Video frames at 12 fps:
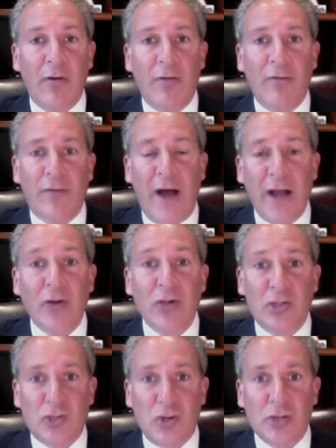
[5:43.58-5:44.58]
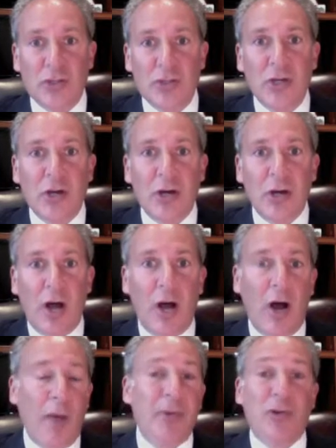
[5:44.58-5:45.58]
fire insurance.
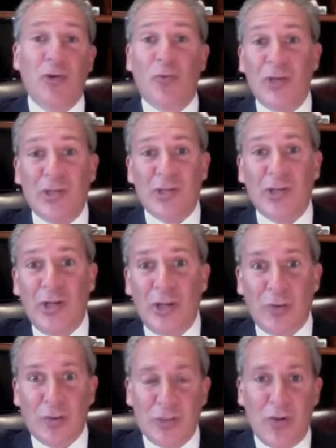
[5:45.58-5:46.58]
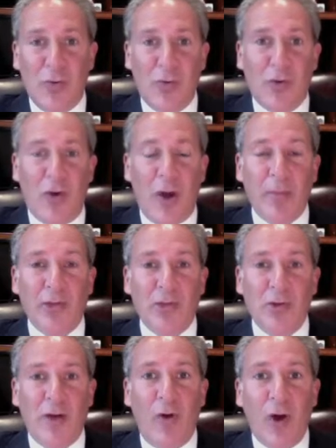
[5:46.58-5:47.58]
Up until recently, there was no requirement that
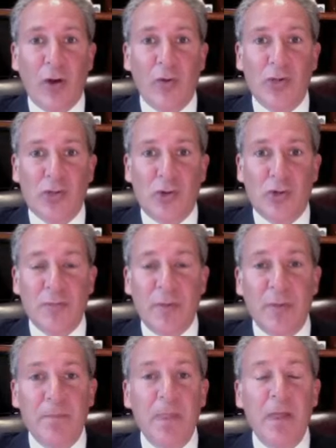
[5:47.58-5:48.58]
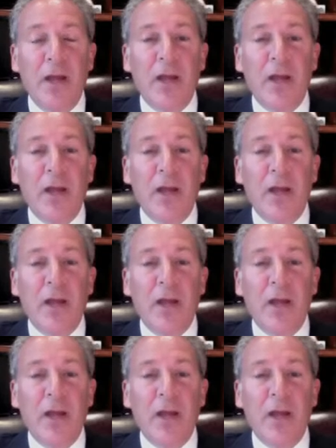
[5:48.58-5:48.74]
you have auto insurance, but